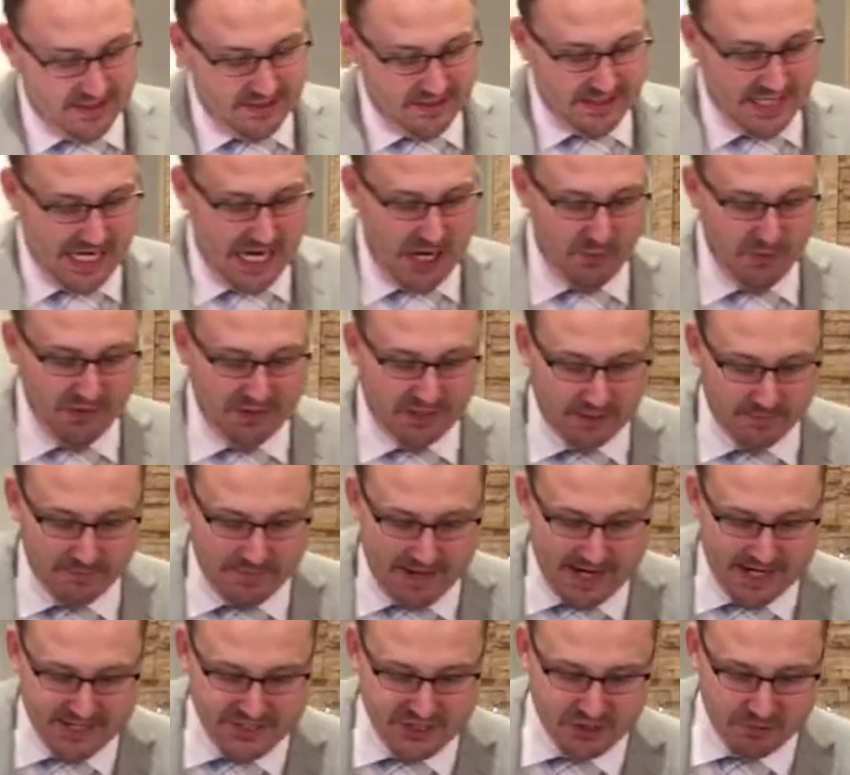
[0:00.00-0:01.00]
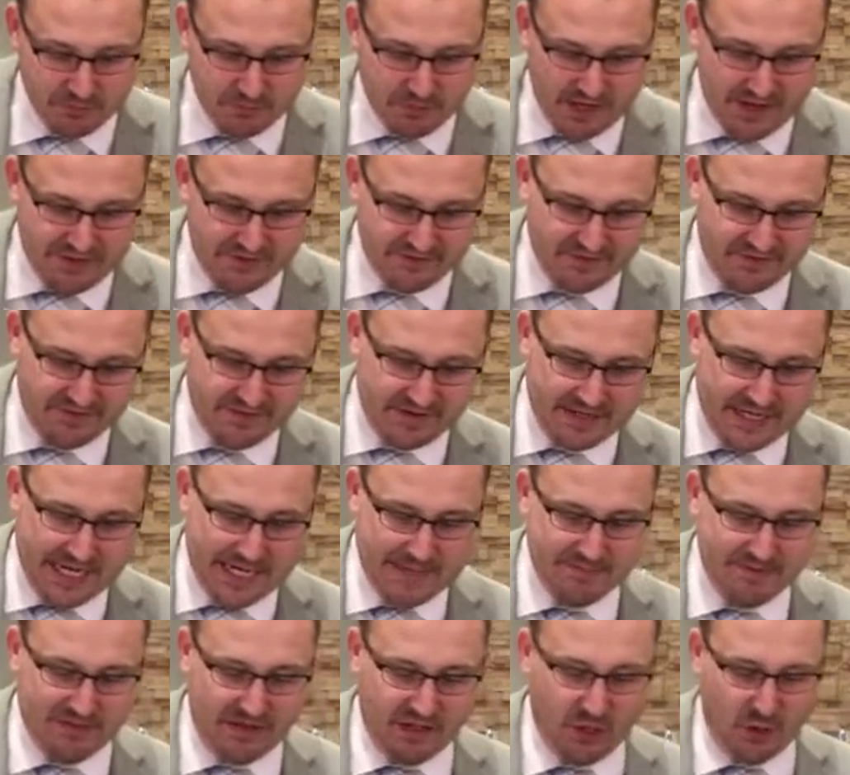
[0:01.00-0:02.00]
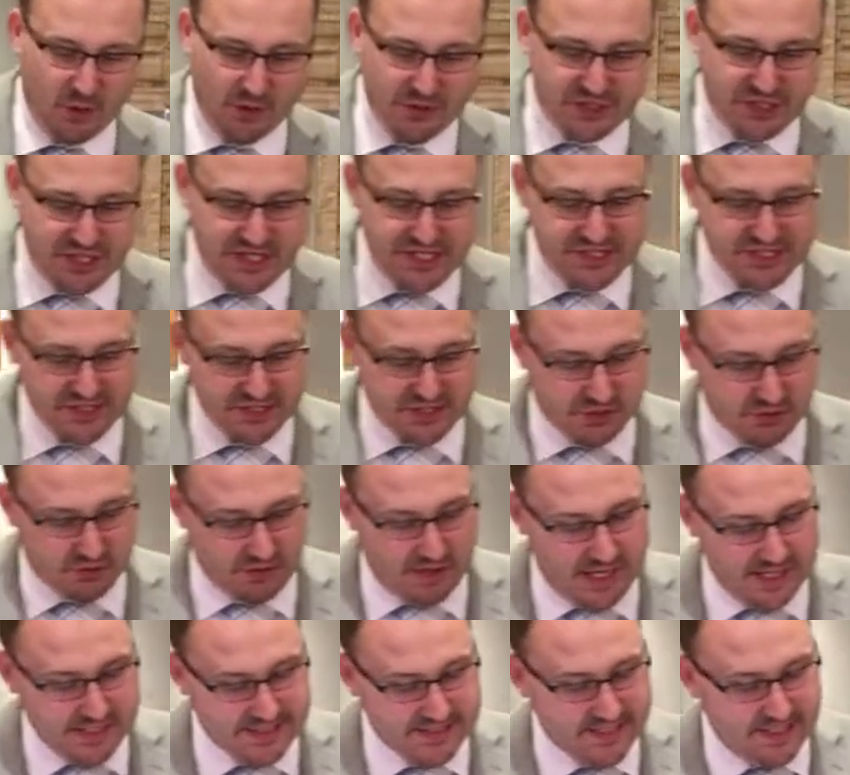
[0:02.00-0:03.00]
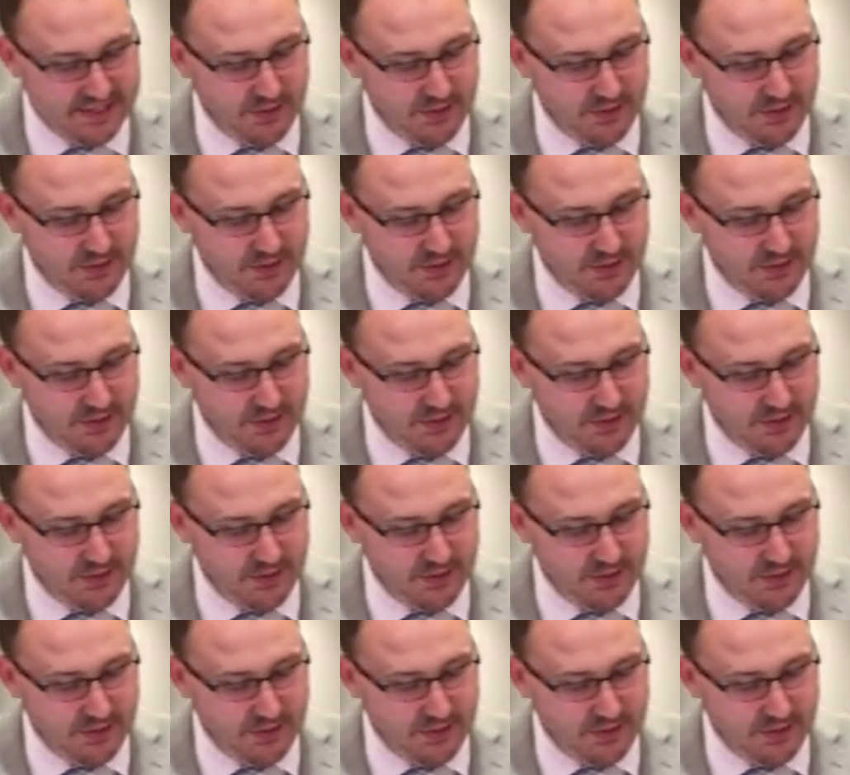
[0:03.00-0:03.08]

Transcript: Now we command you, brethren, in the name of the Lord Jesus Christ,